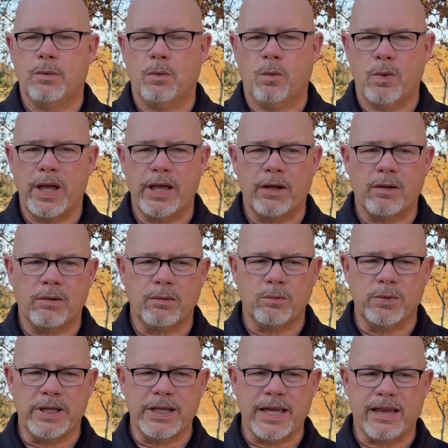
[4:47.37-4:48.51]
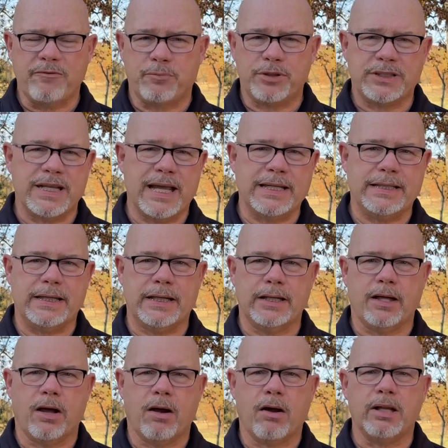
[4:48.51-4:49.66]
well we have protected it,
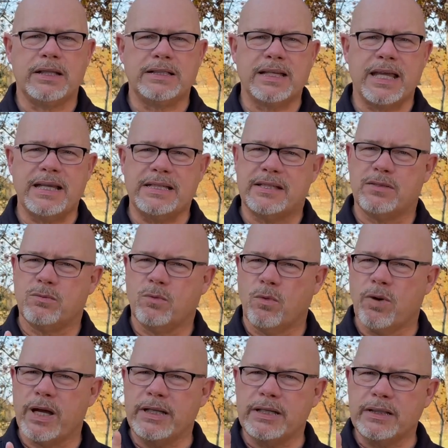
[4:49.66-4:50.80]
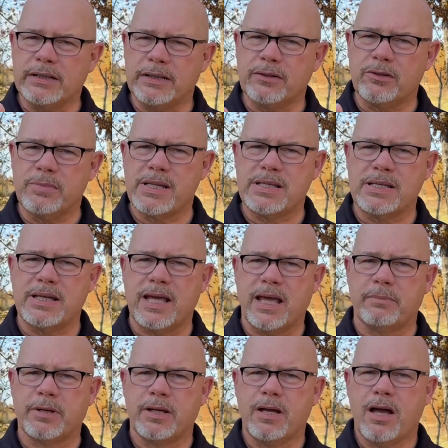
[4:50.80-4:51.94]
all it takes is one little misstep.